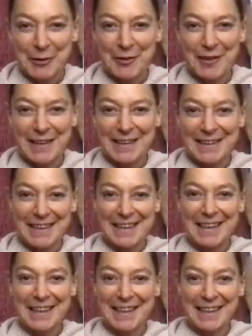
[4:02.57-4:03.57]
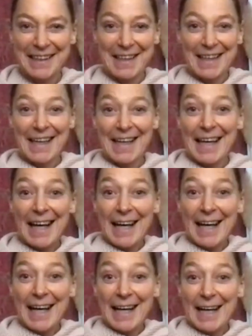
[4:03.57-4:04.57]
And then
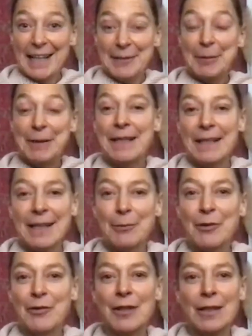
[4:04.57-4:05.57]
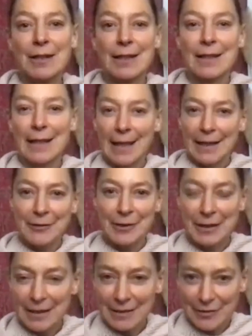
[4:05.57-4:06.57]
in the beginning I was thinking
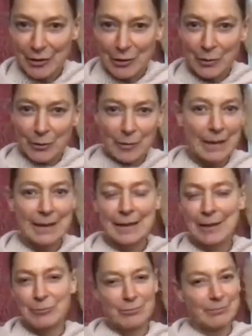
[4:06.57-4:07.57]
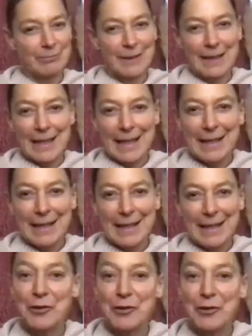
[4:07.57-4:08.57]
angriness, I don't
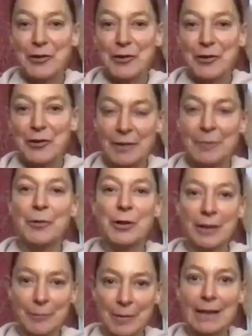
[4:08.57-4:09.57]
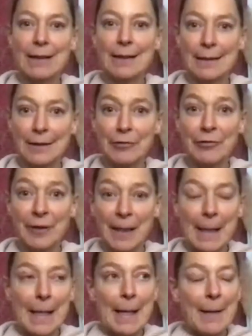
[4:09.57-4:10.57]
have it so much anymore in my life,
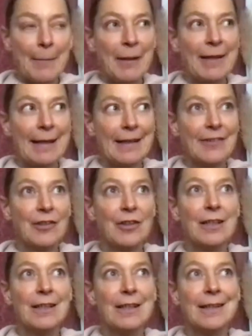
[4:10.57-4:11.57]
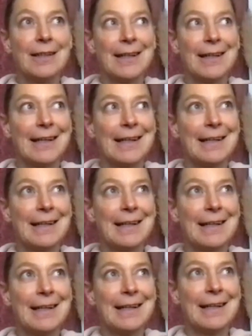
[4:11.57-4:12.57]
but actually
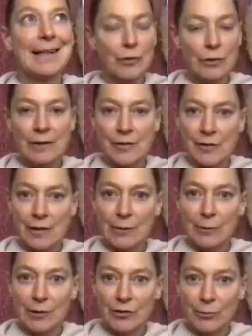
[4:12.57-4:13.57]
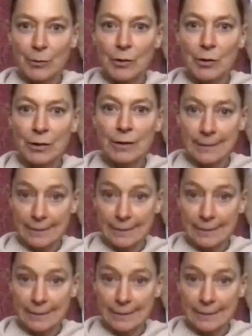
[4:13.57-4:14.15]
I learned to distinguish more